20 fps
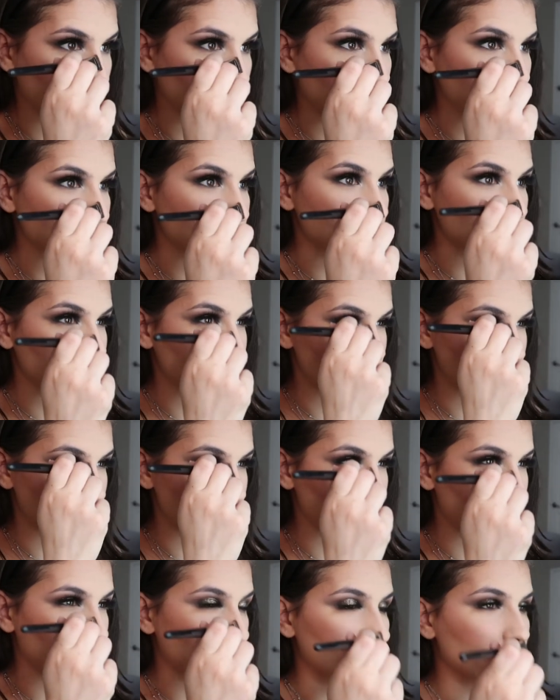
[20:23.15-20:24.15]
This isn't the
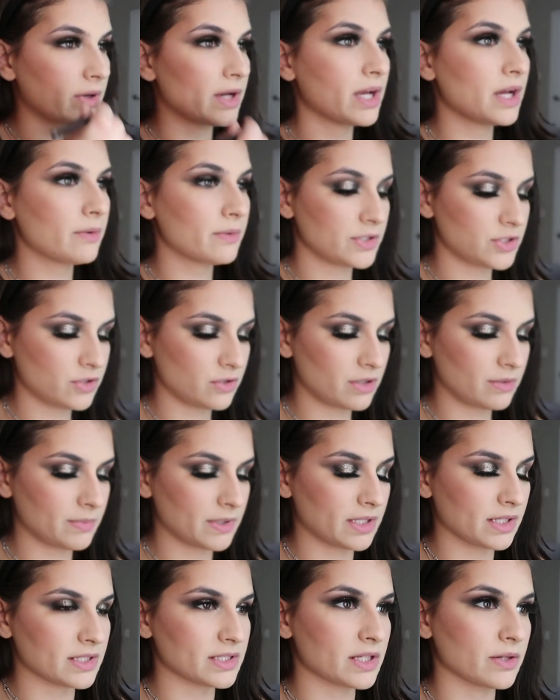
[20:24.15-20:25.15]
normal way I would do it,
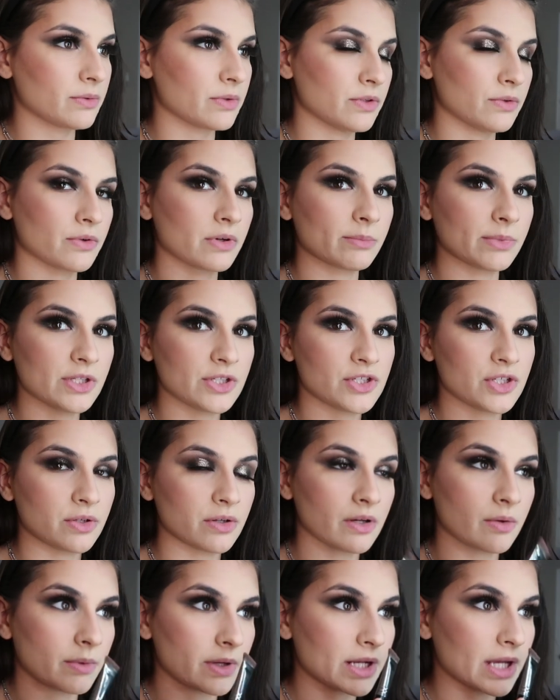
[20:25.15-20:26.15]
because I would normally do
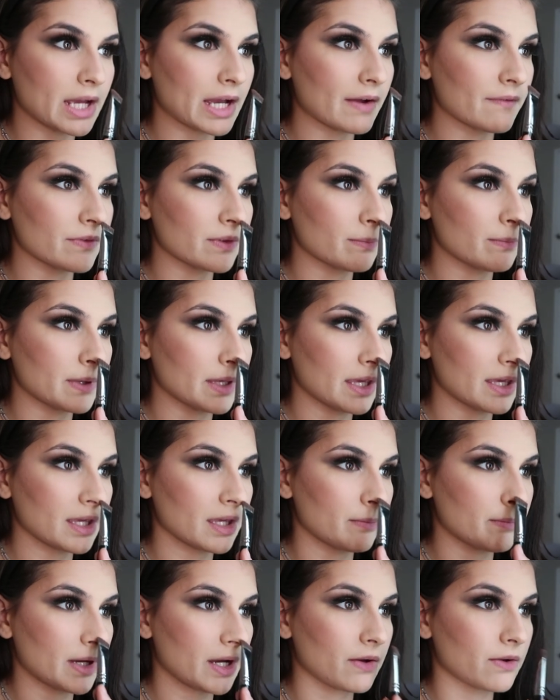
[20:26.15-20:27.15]
it when I have the
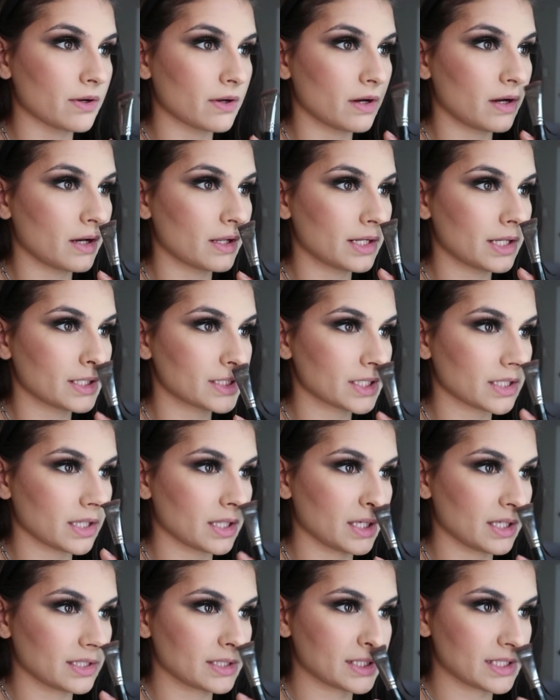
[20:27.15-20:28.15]
baking powder on it to
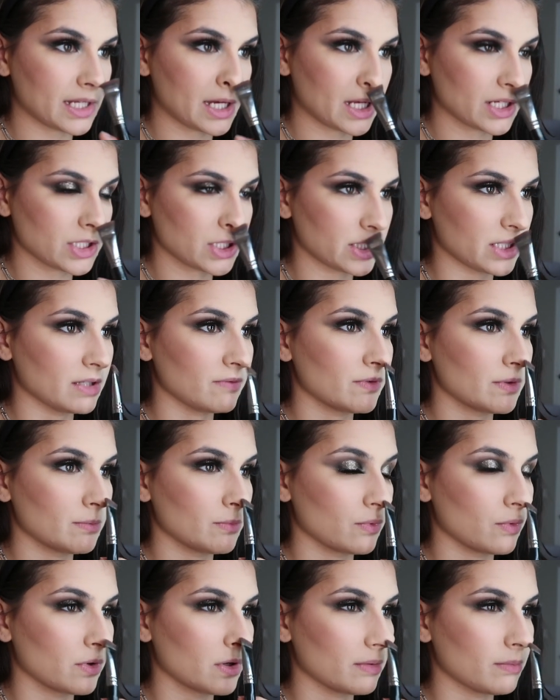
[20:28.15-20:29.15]
like snatch it even
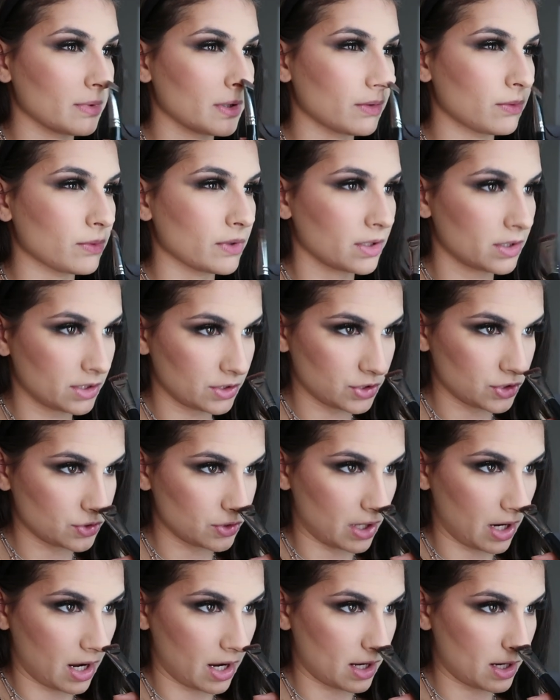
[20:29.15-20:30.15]
more, but we're gonna
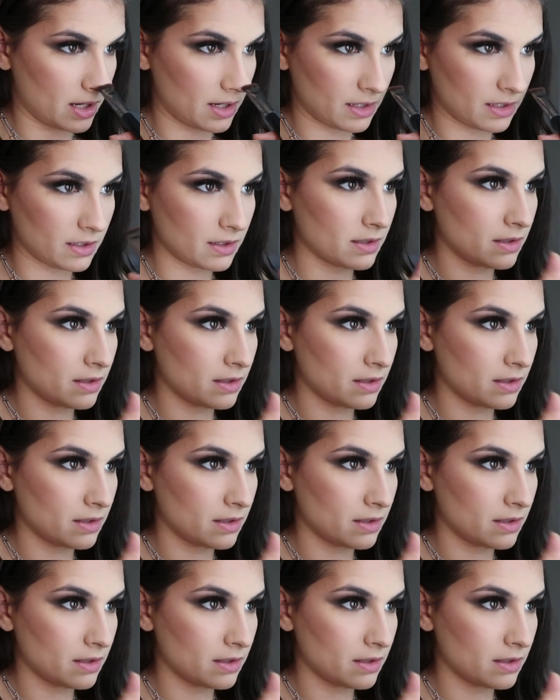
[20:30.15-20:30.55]
try.